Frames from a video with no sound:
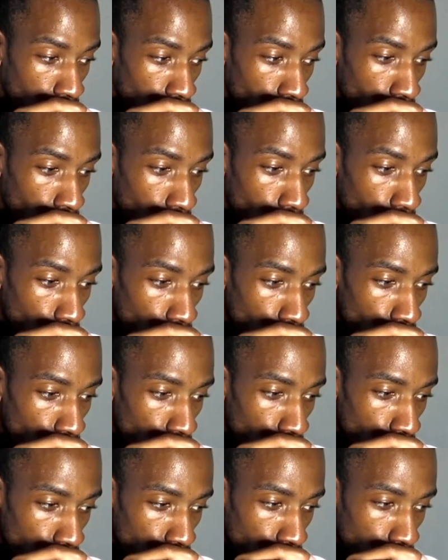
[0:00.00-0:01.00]

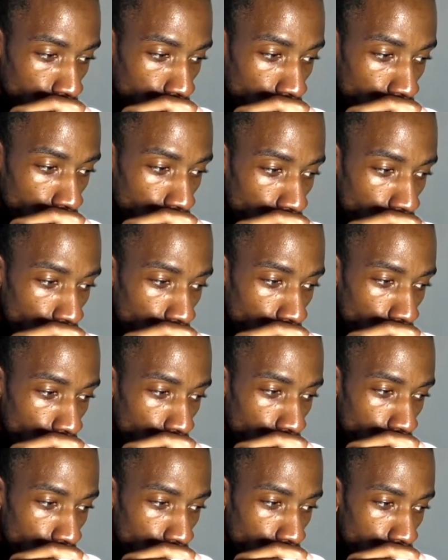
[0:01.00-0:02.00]

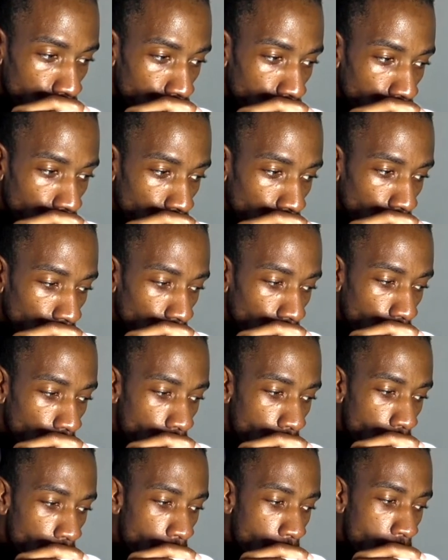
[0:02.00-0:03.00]
(no one is talking)